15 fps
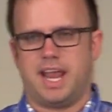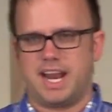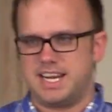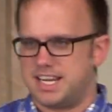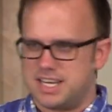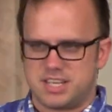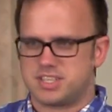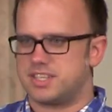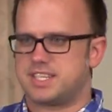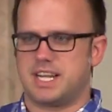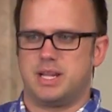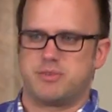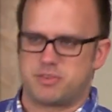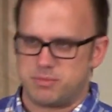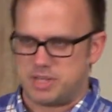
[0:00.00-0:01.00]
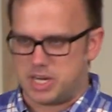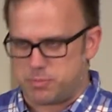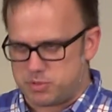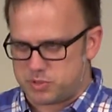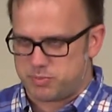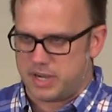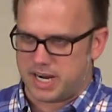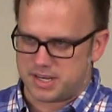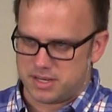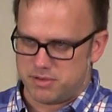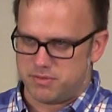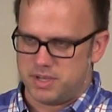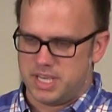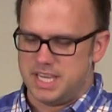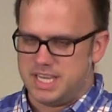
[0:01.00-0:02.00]
And he doesn't tell it from their
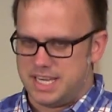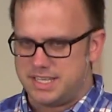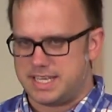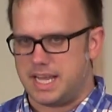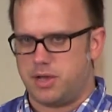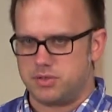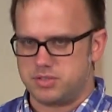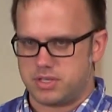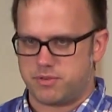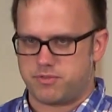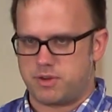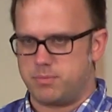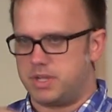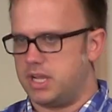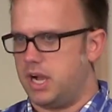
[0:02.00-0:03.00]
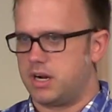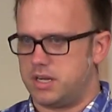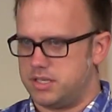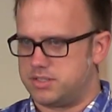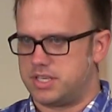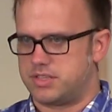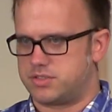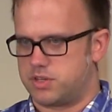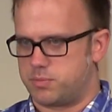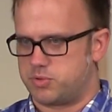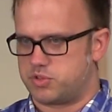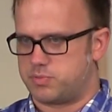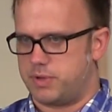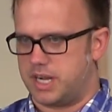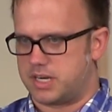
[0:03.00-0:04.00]
perspective. He tells it from the ugly sister
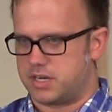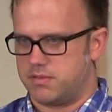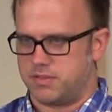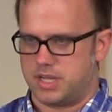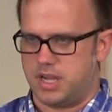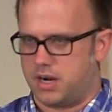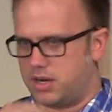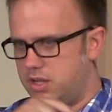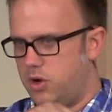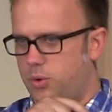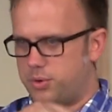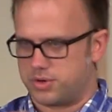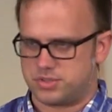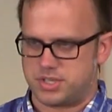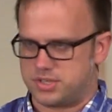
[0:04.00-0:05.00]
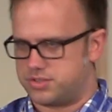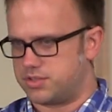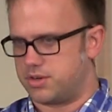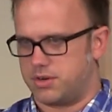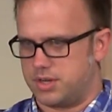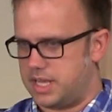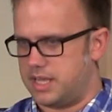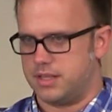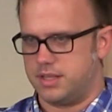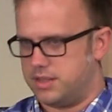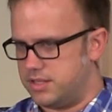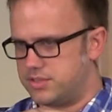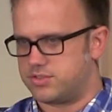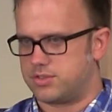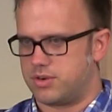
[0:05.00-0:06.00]
perspective, the ugly older sister
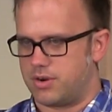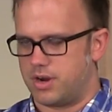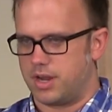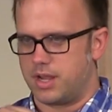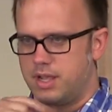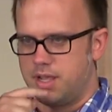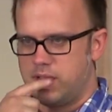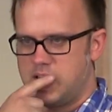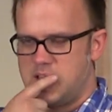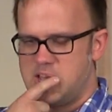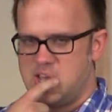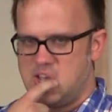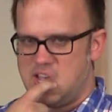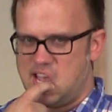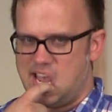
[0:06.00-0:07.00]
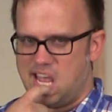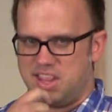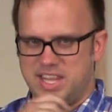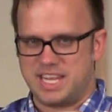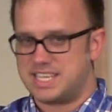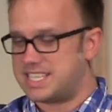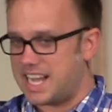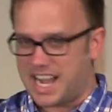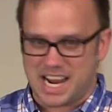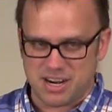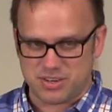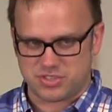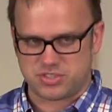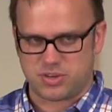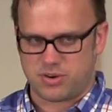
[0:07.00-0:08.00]
in this story. And the
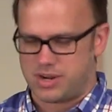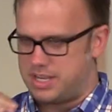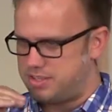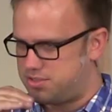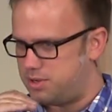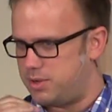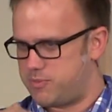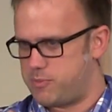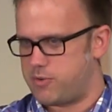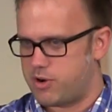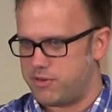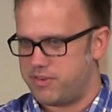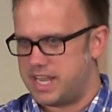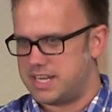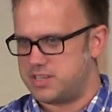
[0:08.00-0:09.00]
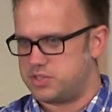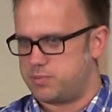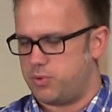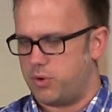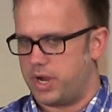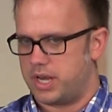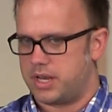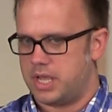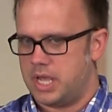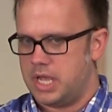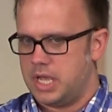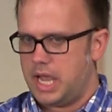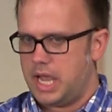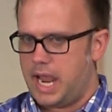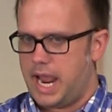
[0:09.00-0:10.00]
entire story is told from her vantage point.
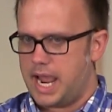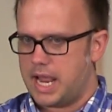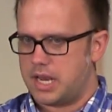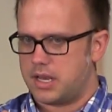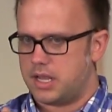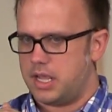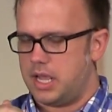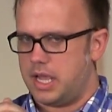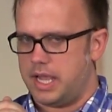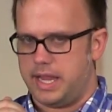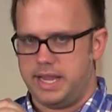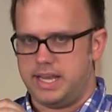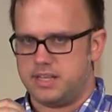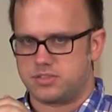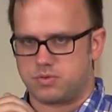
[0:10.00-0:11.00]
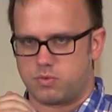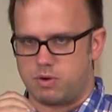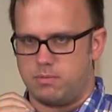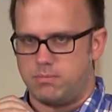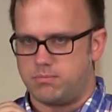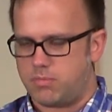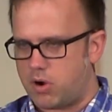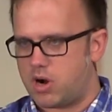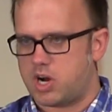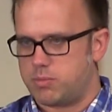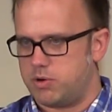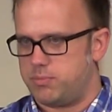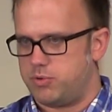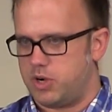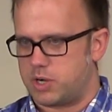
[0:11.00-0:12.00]
And it is a
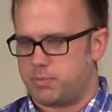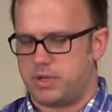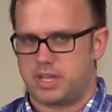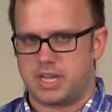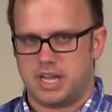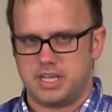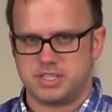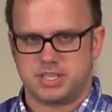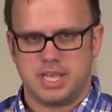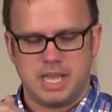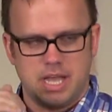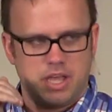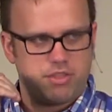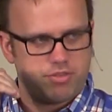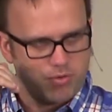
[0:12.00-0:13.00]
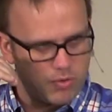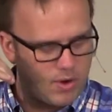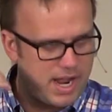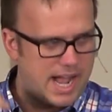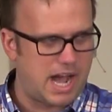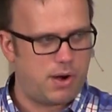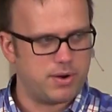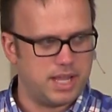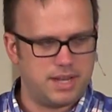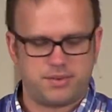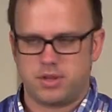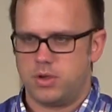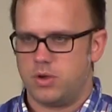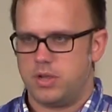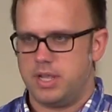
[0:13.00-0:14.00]
remarkable book because throughout
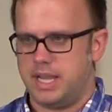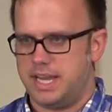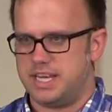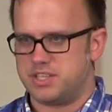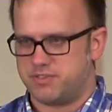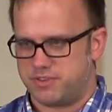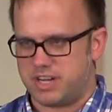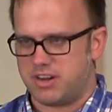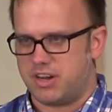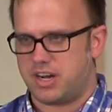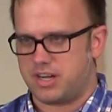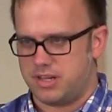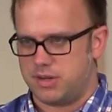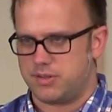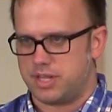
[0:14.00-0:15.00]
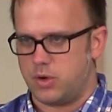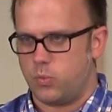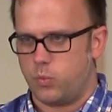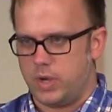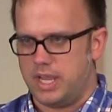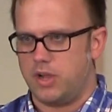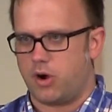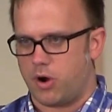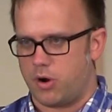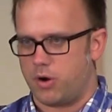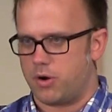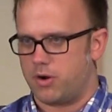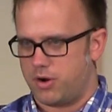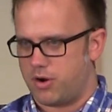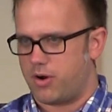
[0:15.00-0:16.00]
it, it is very clear that we
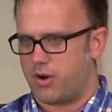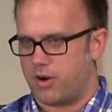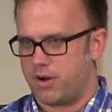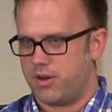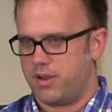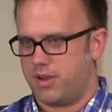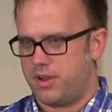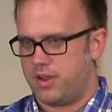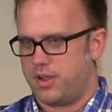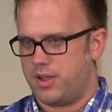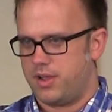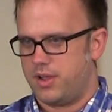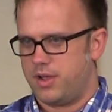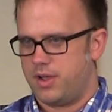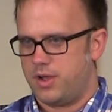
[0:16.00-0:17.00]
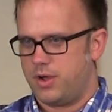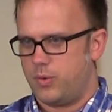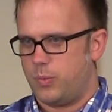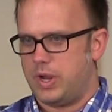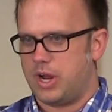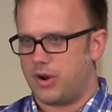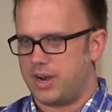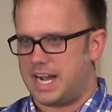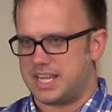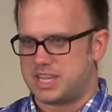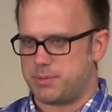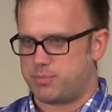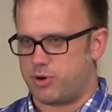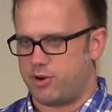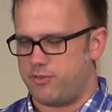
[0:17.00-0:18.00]
are her. We are not
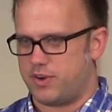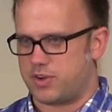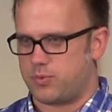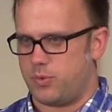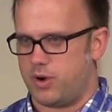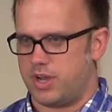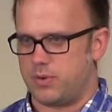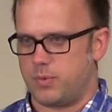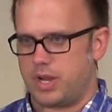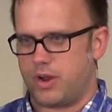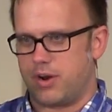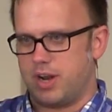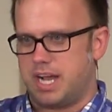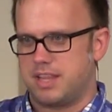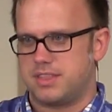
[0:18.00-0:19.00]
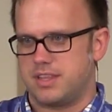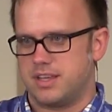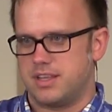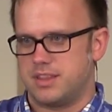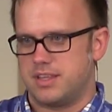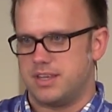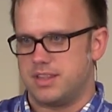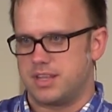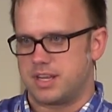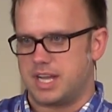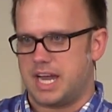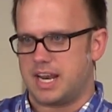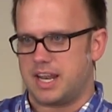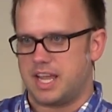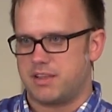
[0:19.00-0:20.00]
the perfect one. We are not the
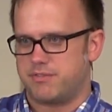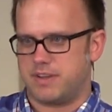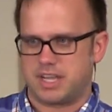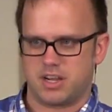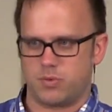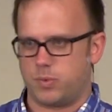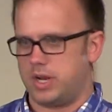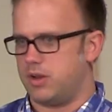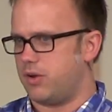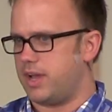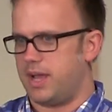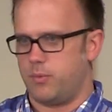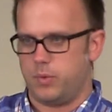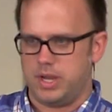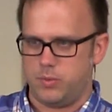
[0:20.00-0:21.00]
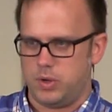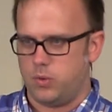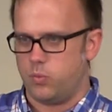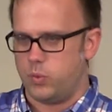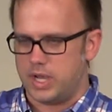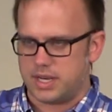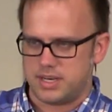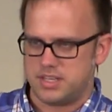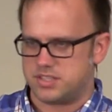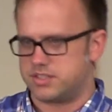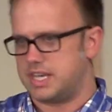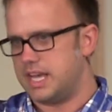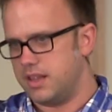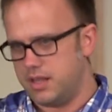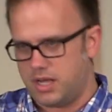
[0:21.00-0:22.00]
godlike figure. We witness
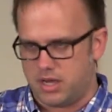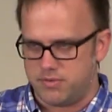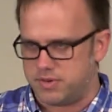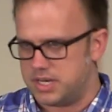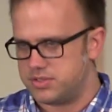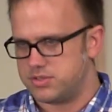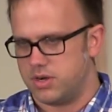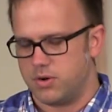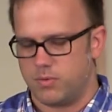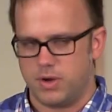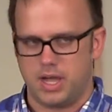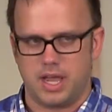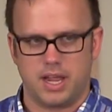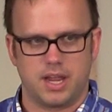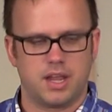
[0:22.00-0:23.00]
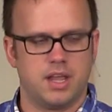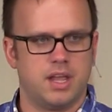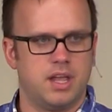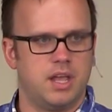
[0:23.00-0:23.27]
that love in its own way.